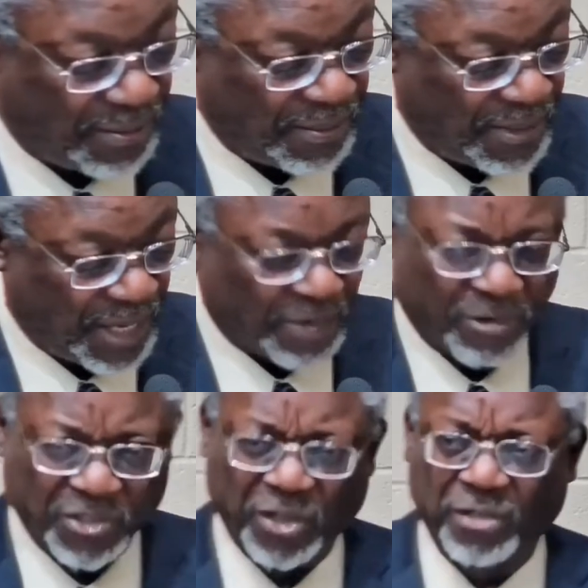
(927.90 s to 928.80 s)
that it
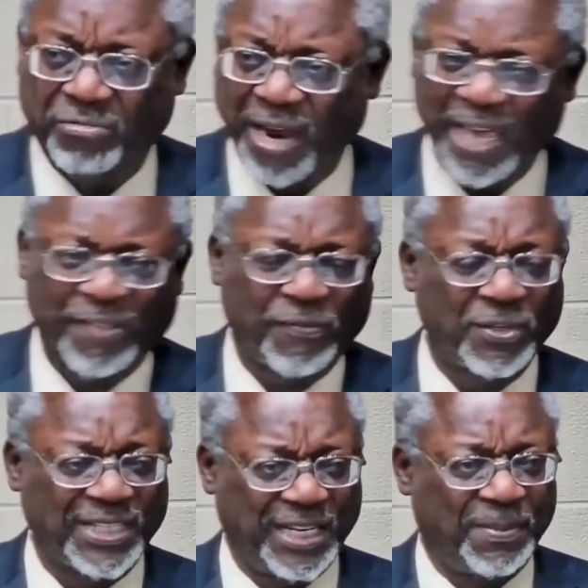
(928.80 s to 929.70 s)
reserves wrath for his
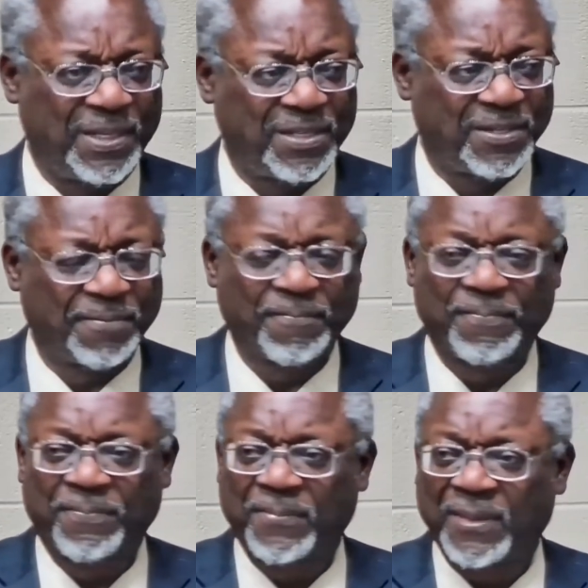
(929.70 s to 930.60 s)
enemies.
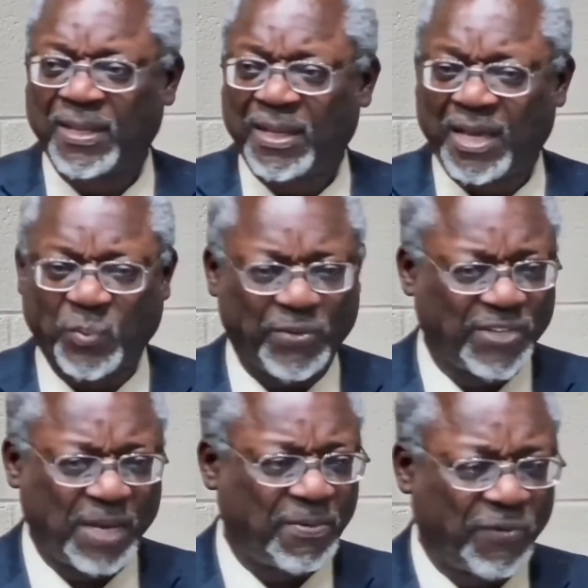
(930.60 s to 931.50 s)
As we've
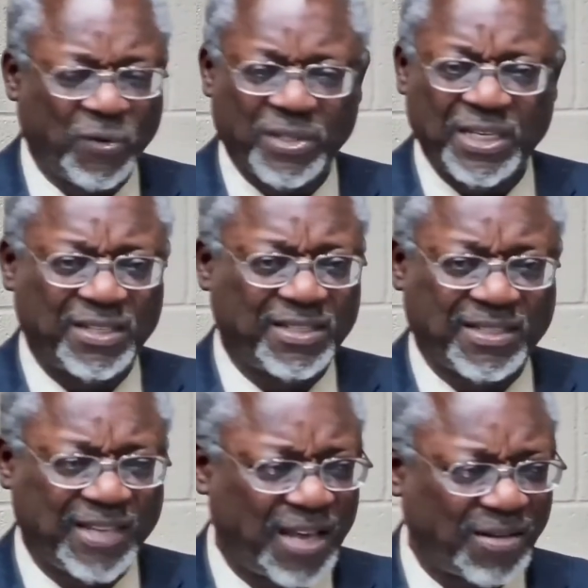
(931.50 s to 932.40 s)
said before, these
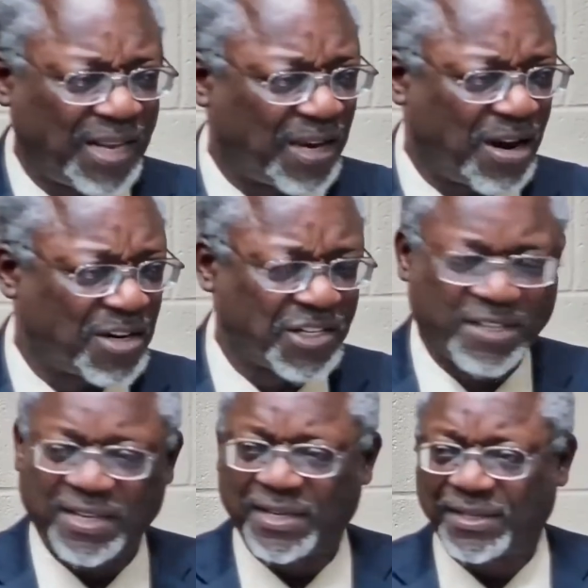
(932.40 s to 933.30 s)
sound like harsh
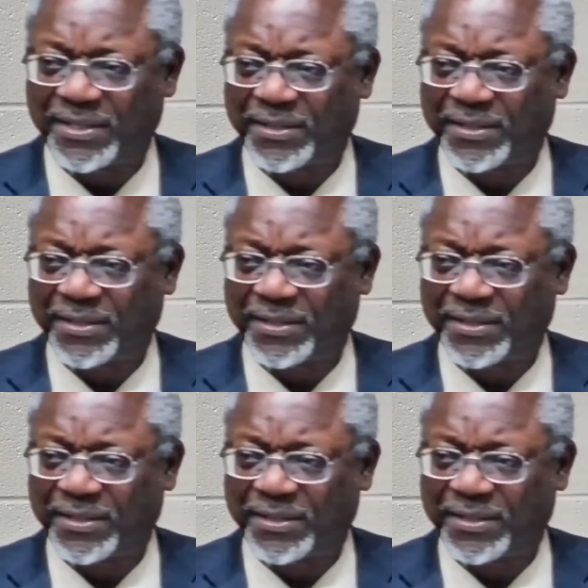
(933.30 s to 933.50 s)
things.